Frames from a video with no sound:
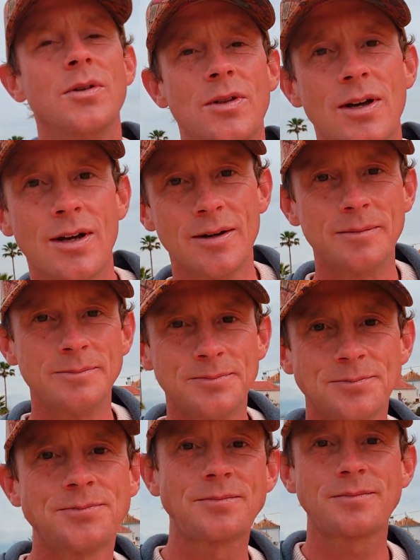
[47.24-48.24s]
the
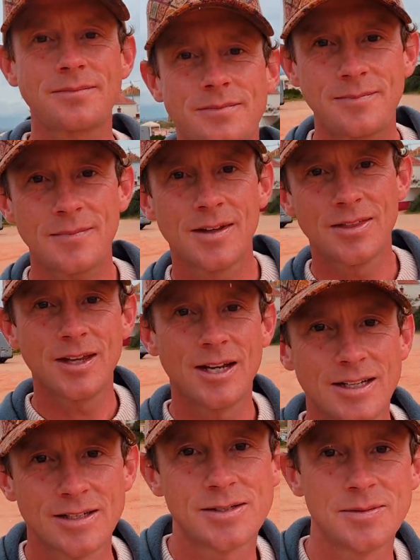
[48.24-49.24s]

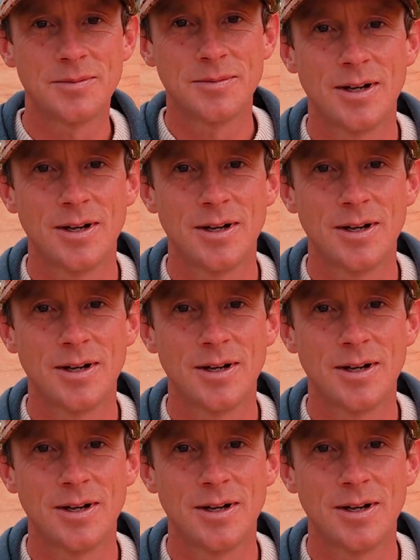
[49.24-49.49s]
things